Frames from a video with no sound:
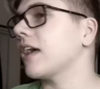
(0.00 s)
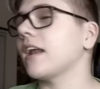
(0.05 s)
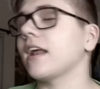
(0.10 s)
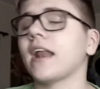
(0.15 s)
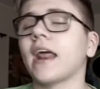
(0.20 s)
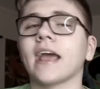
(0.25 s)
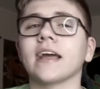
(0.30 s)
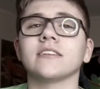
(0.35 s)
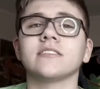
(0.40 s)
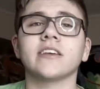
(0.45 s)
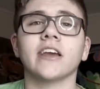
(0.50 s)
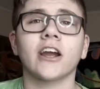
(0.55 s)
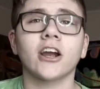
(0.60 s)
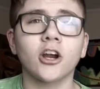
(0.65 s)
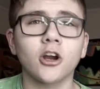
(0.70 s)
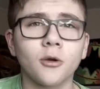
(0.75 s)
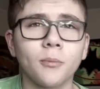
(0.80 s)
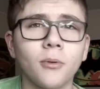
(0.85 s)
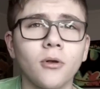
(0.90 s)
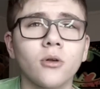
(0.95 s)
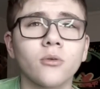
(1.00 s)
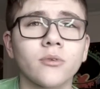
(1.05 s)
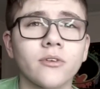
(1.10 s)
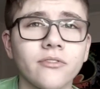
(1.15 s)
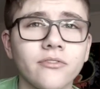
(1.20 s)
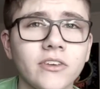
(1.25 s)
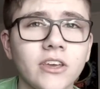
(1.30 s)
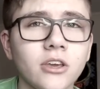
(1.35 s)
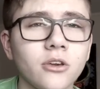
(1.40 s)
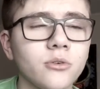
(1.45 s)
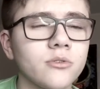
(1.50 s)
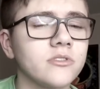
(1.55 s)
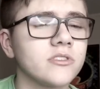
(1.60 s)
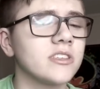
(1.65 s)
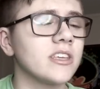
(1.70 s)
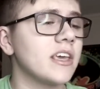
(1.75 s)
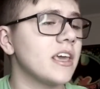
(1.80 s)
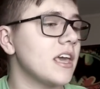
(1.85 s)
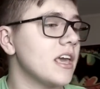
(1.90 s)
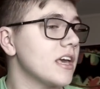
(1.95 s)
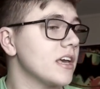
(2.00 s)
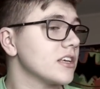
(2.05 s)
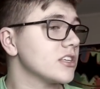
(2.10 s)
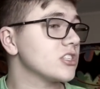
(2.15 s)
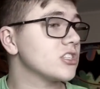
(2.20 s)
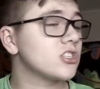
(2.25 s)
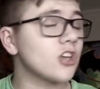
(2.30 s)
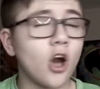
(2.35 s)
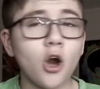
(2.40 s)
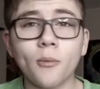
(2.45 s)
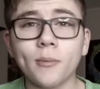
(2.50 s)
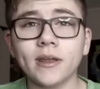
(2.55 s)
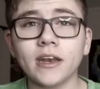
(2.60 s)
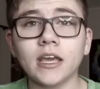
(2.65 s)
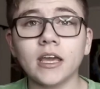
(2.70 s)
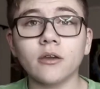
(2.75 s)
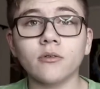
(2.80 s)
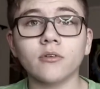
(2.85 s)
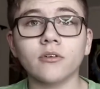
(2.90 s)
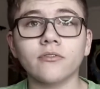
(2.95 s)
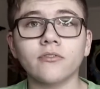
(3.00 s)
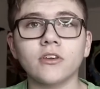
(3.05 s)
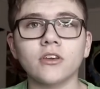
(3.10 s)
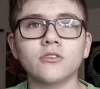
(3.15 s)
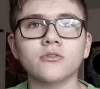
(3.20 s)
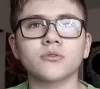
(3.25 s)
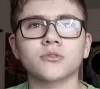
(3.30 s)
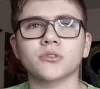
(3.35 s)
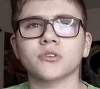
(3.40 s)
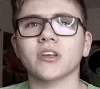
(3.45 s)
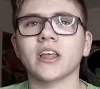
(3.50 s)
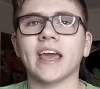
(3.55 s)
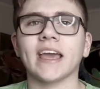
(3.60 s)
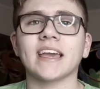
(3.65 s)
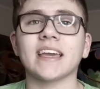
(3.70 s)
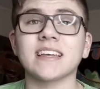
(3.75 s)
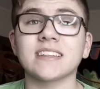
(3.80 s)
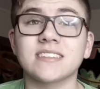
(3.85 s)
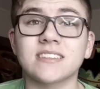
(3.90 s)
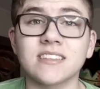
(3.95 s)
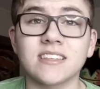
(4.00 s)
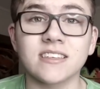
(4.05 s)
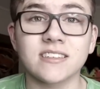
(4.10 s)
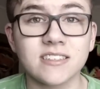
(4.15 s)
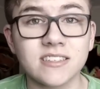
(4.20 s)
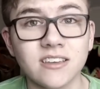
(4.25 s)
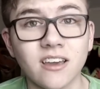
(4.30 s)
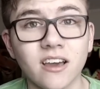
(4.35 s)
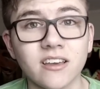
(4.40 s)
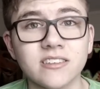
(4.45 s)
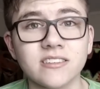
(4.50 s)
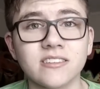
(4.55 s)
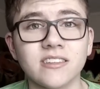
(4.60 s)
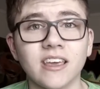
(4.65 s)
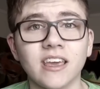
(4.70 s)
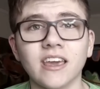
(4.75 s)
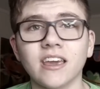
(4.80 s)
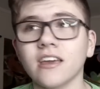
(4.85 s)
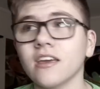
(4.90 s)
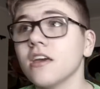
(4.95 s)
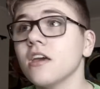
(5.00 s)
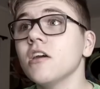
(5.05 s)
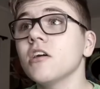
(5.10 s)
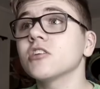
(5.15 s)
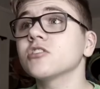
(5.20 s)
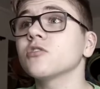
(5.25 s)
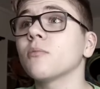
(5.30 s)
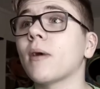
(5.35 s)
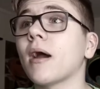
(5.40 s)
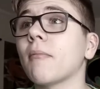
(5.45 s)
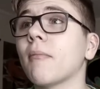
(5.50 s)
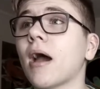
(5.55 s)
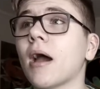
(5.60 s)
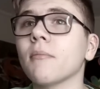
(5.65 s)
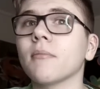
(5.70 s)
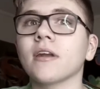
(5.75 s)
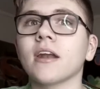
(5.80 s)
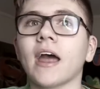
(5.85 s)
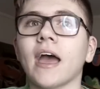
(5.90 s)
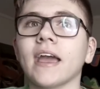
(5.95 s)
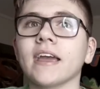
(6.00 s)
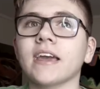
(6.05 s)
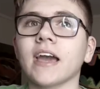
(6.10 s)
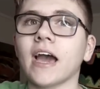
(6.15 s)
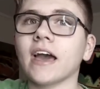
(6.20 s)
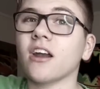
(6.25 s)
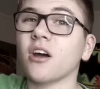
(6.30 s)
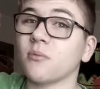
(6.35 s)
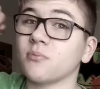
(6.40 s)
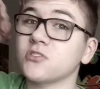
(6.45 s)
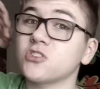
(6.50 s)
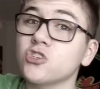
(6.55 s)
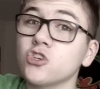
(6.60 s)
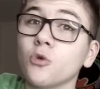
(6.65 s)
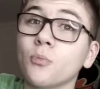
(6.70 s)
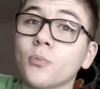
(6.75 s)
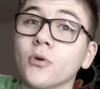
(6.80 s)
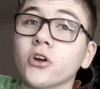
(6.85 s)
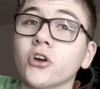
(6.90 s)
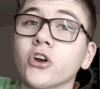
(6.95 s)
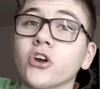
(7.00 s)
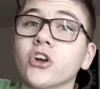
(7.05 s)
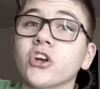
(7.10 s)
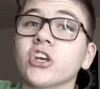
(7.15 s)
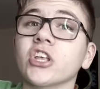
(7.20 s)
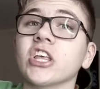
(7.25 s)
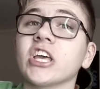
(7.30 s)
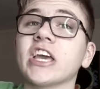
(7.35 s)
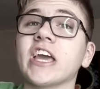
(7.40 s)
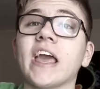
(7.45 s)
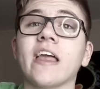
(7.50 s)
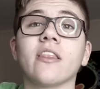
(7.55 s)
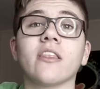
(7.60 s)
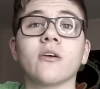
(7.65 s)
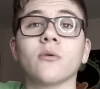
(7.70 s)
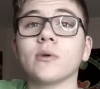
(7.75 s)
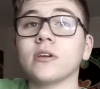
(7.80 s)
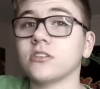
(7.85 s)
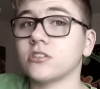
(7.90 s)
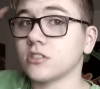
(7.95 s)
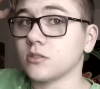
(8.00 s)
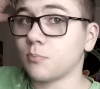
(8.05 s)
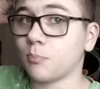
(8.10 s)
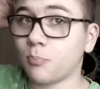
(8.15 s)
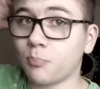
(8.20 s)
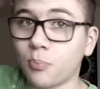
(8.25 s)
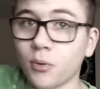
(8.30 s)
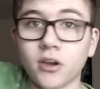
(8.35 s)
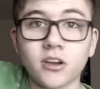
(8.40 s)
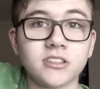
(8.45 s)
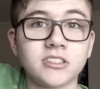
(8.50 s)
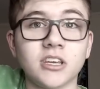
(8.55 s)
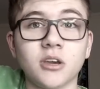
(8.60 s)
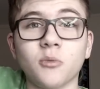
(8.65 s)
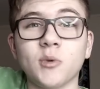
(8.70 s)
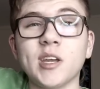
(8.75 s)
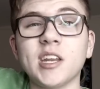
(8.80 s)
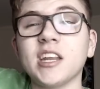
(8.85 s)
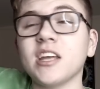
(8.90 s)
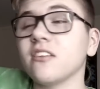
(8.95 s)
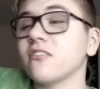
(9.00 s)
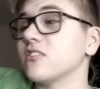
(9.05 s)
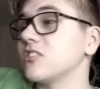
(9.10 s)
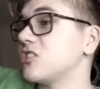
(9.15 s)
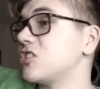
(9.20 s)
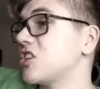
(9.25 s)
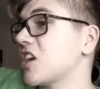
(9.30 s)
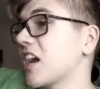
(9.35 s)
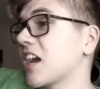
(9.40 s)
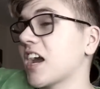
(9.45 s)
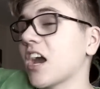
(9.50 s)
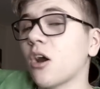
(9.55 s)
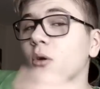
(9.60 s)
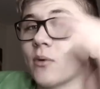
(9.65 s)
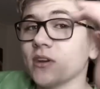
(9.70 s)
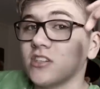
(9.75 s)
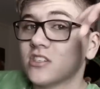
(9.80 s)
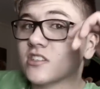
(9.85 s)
that it had terrible reviews. So many reviews were like, it's disgusting. So my mom and I got up super early and then we just booked it. We didn't even check out. We